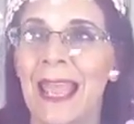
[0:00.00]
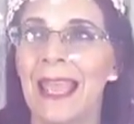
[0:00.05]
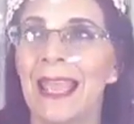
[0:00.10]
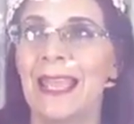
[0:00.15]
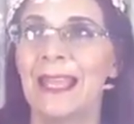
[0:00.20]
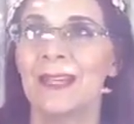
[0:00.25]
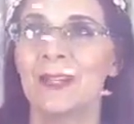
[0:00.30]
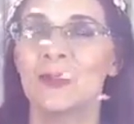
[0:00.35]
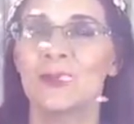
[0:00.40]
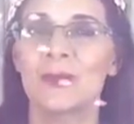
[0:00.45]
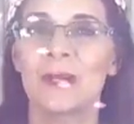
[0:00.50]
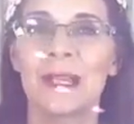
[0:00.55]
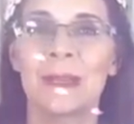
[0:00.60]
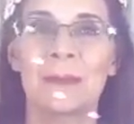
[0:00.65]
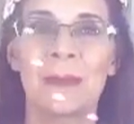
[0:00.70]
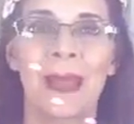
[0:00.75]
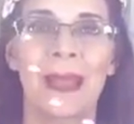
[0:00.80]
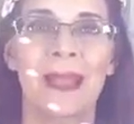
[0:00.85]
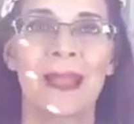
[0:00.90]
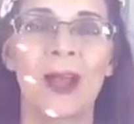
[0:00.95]
and
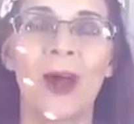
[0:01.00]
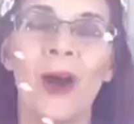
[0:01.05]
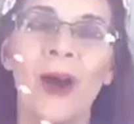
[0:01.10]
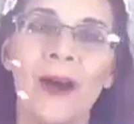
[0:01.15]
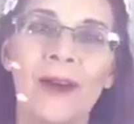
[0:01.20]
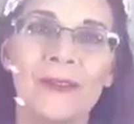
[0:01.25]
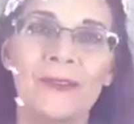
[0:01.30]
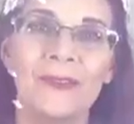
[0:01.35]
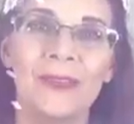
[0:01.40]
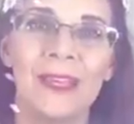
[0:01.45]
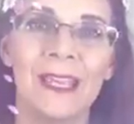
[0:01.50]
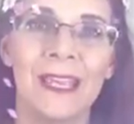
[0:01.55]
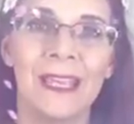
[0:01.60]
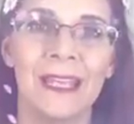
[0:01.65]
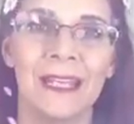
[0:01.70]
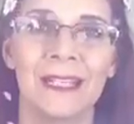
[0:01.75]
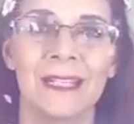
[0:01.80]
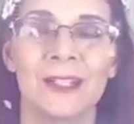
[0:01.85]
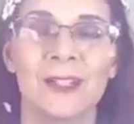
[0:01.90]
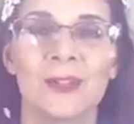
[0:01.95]
drink my
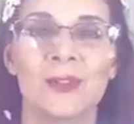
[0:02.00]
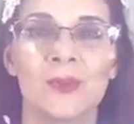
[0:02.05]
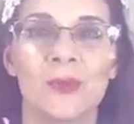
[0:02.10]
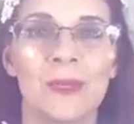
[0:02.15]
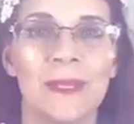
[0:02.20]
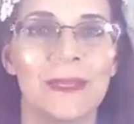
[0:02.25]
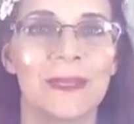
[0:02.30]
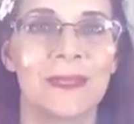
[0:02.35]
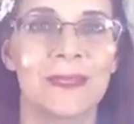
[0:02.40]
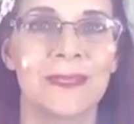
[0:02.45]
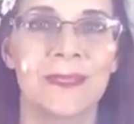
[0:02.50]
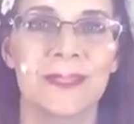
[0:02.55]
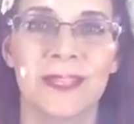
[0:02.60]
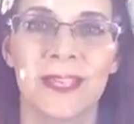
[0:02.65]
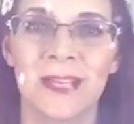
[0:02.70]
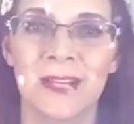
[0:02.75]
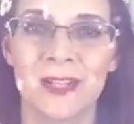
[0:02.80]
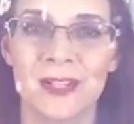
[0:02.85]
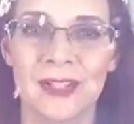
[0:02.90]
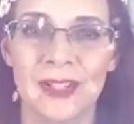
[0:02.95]
coffee and enjoy the
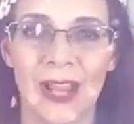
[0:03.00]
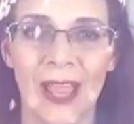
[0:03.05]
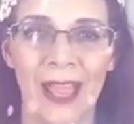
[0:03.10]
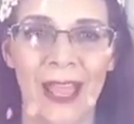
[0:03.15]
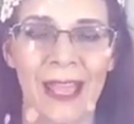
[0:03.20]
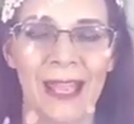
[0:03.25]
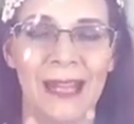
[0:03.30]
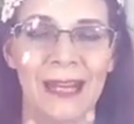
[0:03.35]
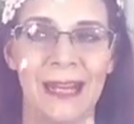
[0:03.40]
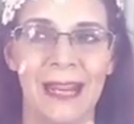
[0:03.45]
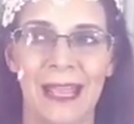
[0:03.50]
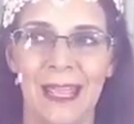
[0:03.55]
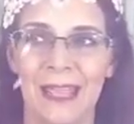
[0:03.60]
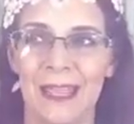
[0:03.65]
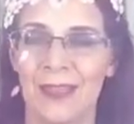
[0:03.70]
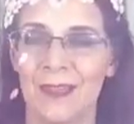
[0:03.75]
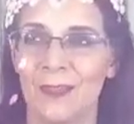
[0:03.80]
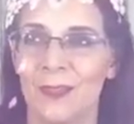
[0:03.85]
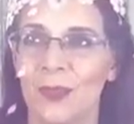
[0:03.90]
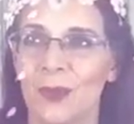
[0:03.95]
sunshine
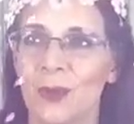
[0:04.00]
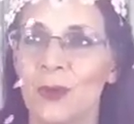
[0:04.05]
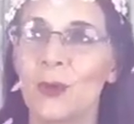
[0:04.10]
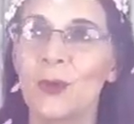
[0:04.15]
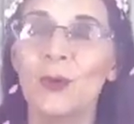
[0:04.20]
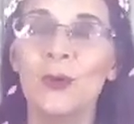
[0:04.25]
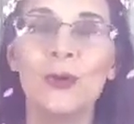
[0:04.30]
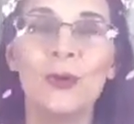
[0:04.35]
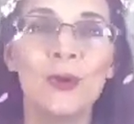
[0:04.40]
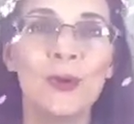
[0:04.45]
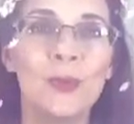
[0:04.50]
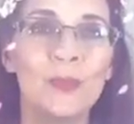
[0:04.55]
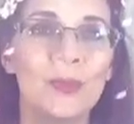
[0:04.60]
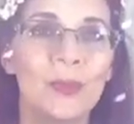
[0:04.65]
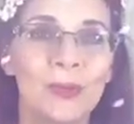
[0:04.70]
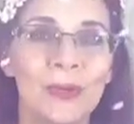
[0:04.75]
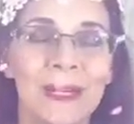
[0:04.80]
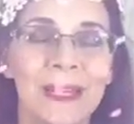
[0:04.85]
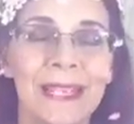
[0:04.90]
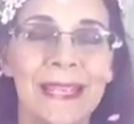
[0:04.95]
and the cool
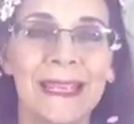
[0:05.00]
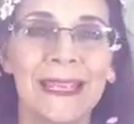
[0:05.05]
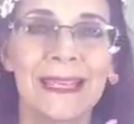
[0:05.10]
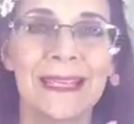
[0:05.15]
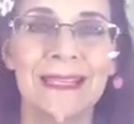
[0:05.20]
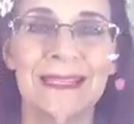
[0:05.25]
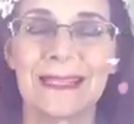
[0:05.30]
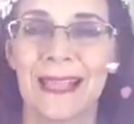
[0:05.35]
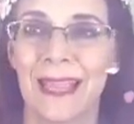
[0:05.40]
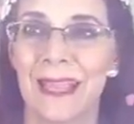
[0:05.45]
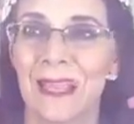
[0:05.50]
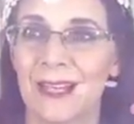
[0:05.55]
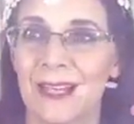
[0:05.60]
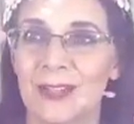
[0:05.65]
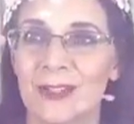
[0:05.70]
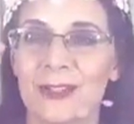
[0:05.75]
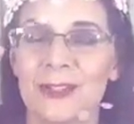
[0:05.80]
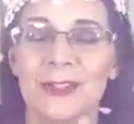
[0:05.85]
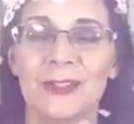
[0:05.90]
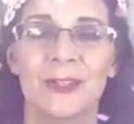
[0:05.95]
breeze
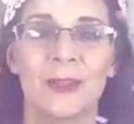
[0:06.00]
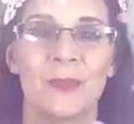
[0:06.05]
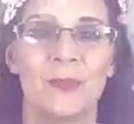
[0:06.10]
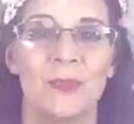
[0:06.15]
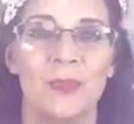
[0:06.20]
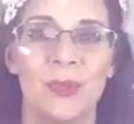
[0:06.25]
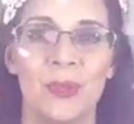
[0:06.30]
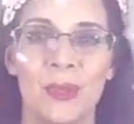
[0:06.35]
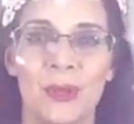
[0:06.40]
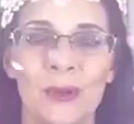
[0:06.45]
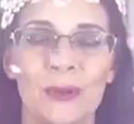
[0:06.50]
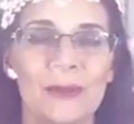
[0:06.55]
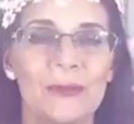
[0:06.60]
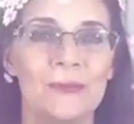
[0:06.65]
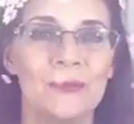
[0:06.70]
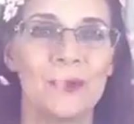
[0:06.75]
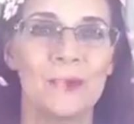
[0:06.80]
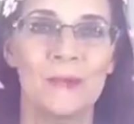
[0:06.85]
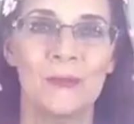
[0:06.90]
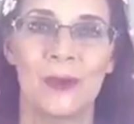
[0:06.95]
and just the
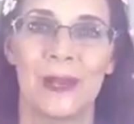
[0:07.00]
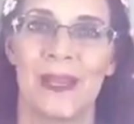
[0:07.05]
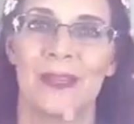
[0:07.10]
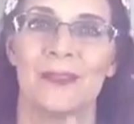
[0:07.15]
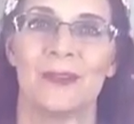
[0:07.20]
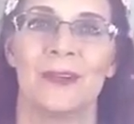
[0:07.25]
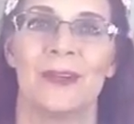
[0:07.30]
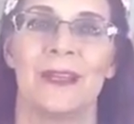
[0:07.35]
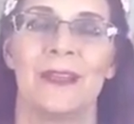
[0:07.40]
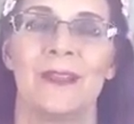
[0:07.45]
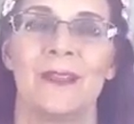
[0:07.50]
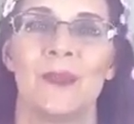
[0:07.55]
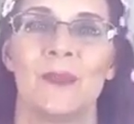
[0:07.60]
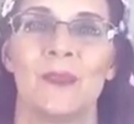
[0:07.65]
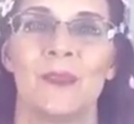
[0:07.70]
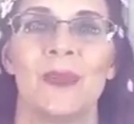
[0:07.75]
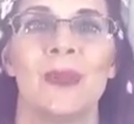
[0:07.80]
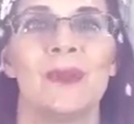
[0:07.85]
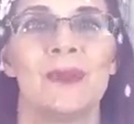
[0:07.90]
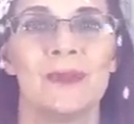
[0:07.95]
beautiful weather and the
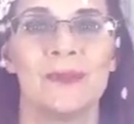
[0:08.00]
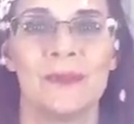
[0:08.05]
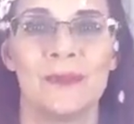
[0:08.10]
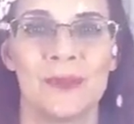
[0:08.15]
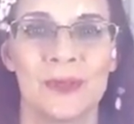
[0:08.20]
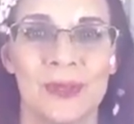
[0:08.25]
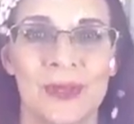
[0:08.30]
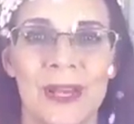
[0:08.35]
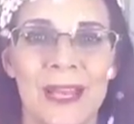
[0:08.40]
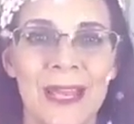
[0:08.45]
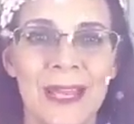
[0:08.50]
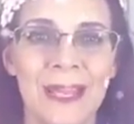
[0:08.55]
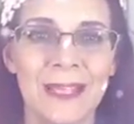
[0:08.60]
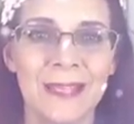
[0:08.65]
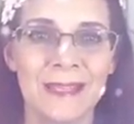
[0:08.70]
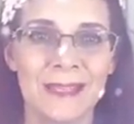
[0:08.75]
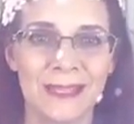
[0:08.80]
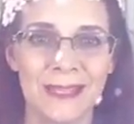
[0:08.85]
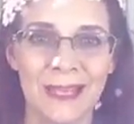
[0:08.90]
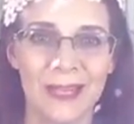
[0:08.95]
beautiful
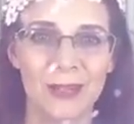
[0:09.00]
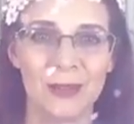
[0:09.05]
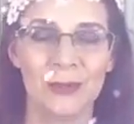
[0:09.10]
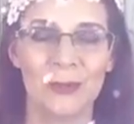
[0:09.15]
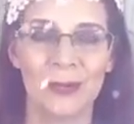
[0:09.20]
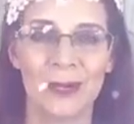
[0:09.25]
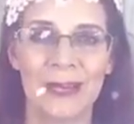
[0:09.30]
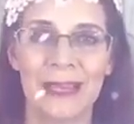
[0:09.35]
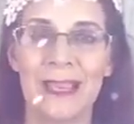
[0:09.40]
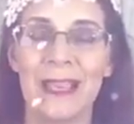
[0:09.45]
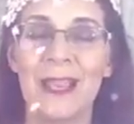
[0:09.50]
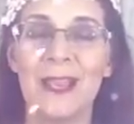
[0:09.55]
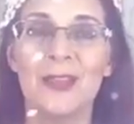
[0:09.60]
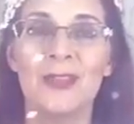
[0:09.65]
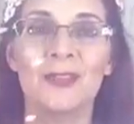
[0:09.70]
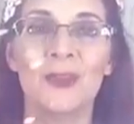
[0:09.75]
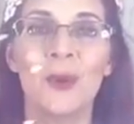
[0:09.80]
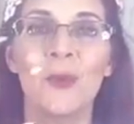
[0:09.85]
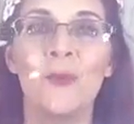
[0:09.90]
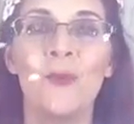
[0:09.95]
scenery.
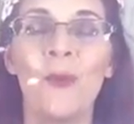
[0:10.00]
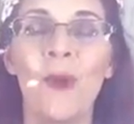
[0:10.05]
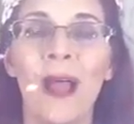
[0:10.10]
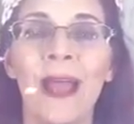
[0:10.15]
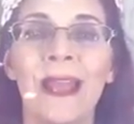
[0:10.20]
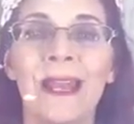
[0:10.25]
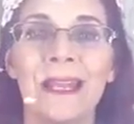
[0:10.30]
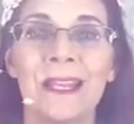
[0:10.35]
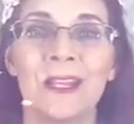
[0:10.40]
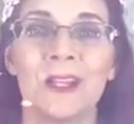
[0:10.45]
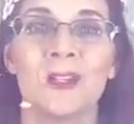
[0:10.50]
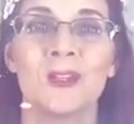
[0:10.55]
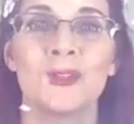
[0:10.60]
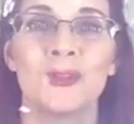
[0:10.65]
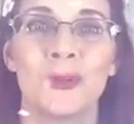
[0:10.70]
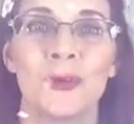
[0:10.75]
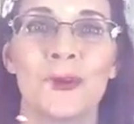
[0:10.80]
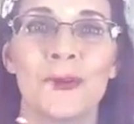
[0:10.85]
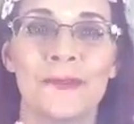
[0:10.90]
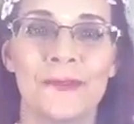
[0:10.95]
So what is
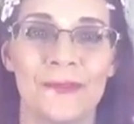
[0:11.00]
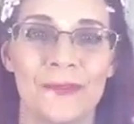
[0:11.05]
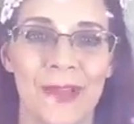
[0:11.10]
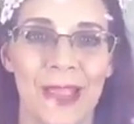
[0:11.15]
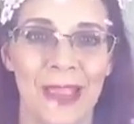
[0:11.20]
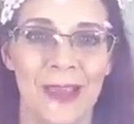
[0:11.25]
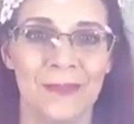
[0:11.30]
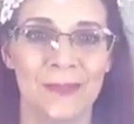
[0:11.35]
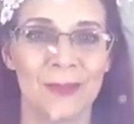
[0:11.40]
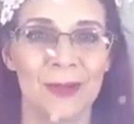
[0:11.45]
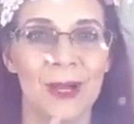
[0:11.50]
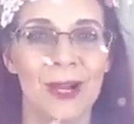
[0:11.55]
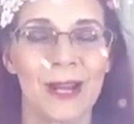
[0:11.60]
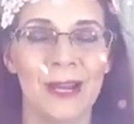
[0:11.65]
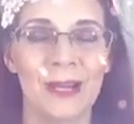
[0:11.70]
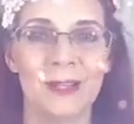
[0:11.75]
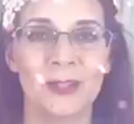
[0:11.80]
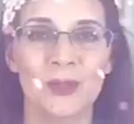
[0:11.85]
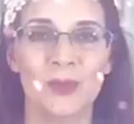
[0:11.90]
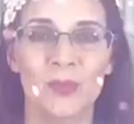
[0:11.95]
your
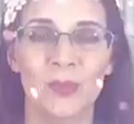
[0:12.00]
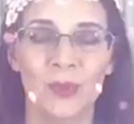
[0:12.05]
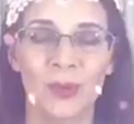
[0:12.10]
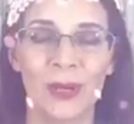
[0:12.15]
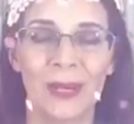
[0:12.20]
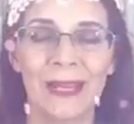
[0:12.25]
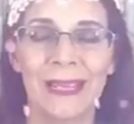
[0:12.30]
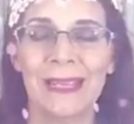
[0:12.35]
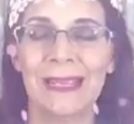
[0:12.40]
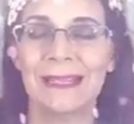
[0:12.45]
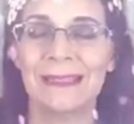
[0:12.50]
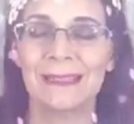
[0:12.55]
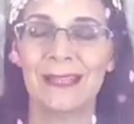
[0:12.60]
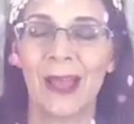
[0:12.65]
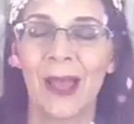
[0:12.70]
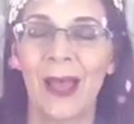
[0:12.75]
favorite springtime